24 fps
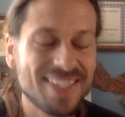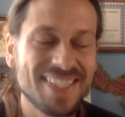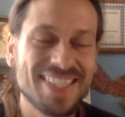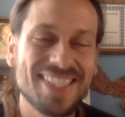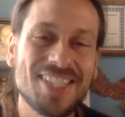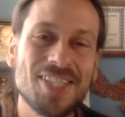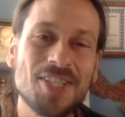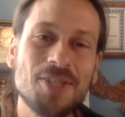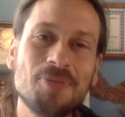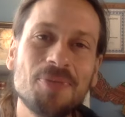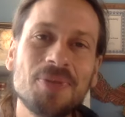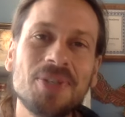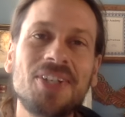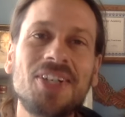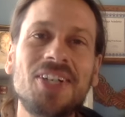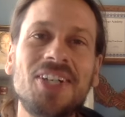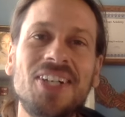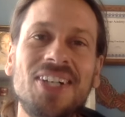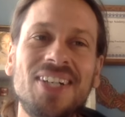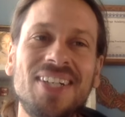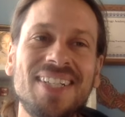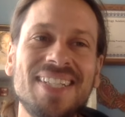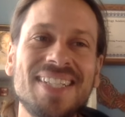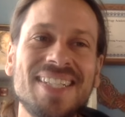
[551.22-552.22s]

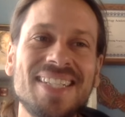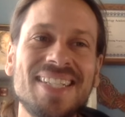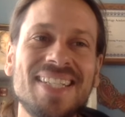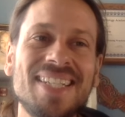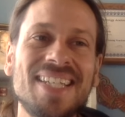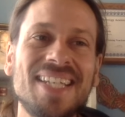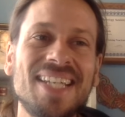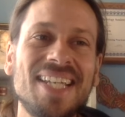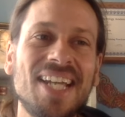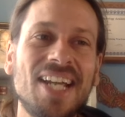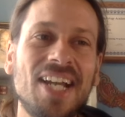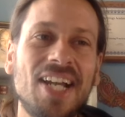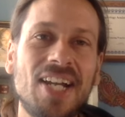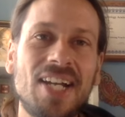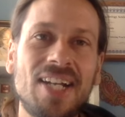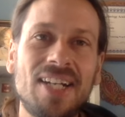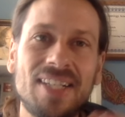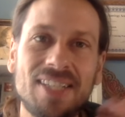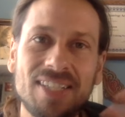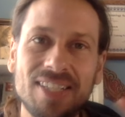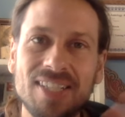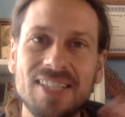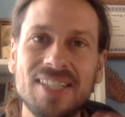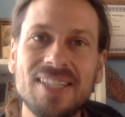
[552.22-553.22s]
Jupiter,
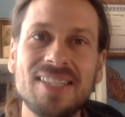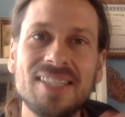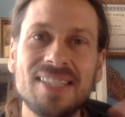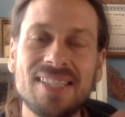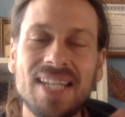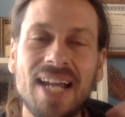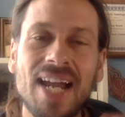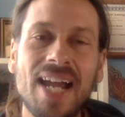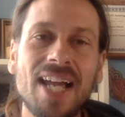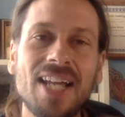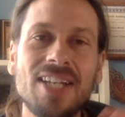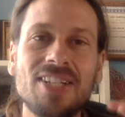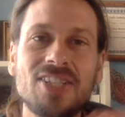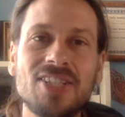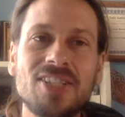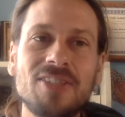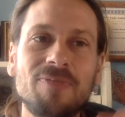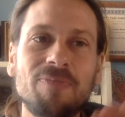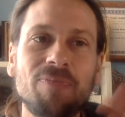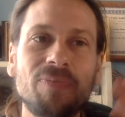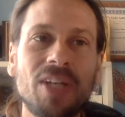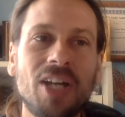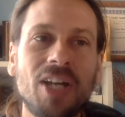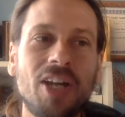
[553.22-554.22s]
Sag,
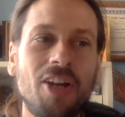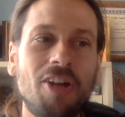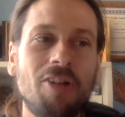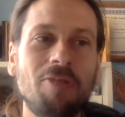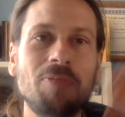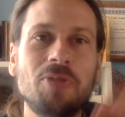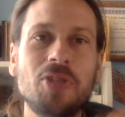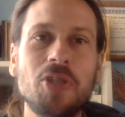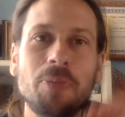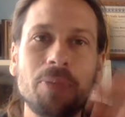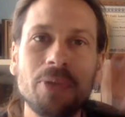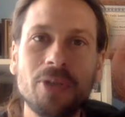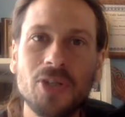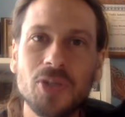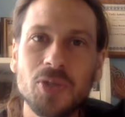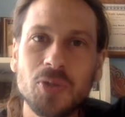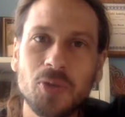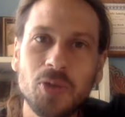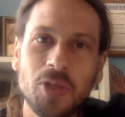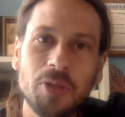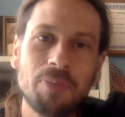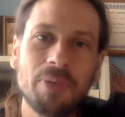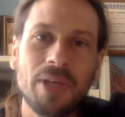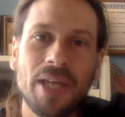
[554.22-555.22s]
Jupiter's
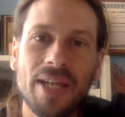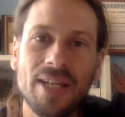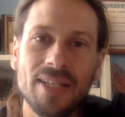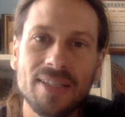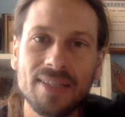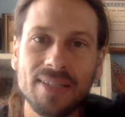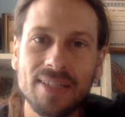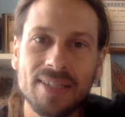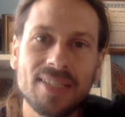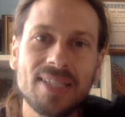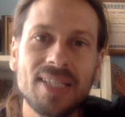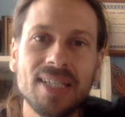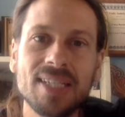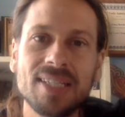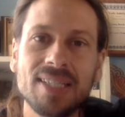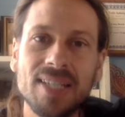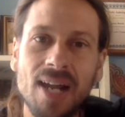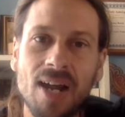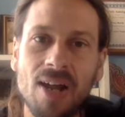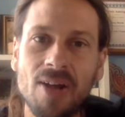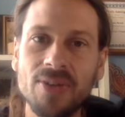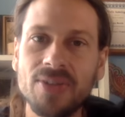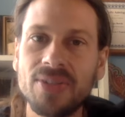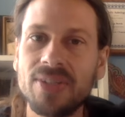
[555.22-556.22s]
ruling planet is in the 6th
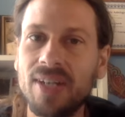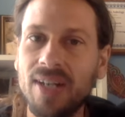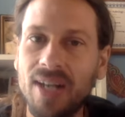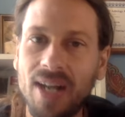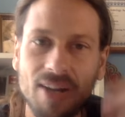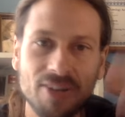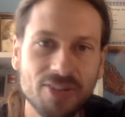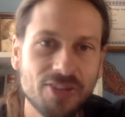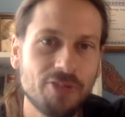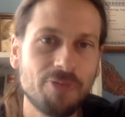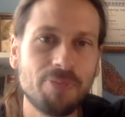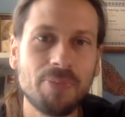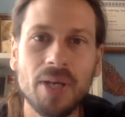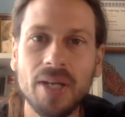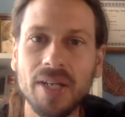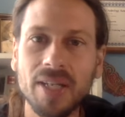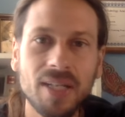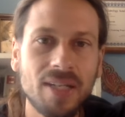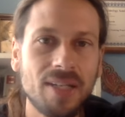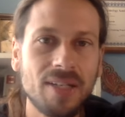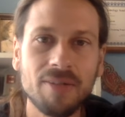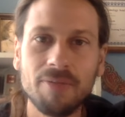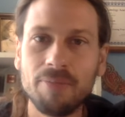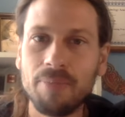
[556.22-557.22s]
house, a house of
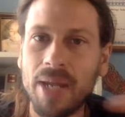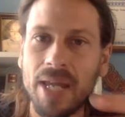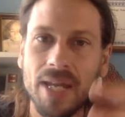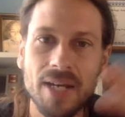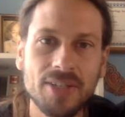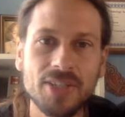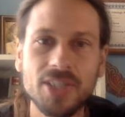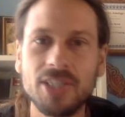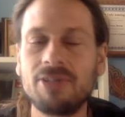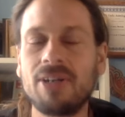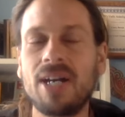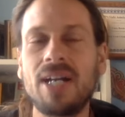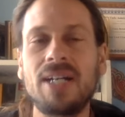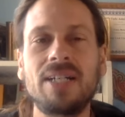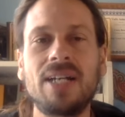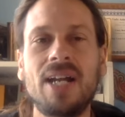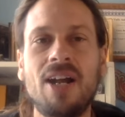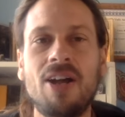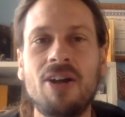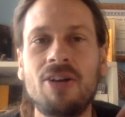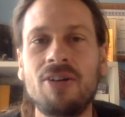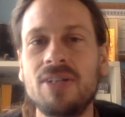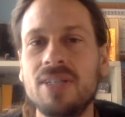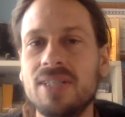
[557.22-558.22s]
money managing right
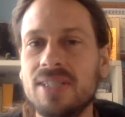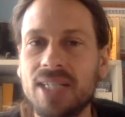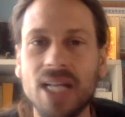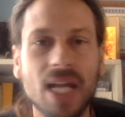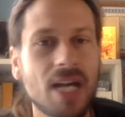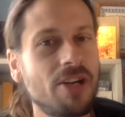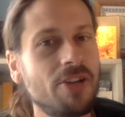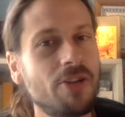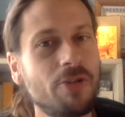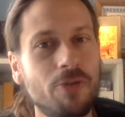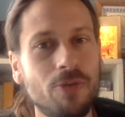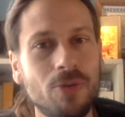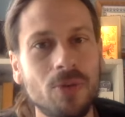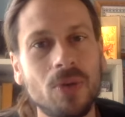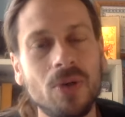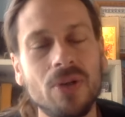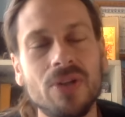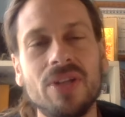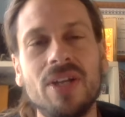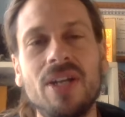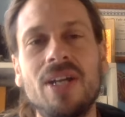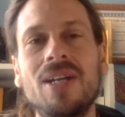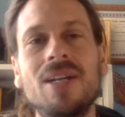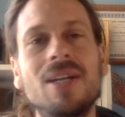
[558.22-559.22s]
now, Saturn the
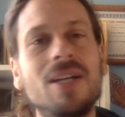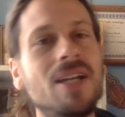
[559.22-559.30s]
4th.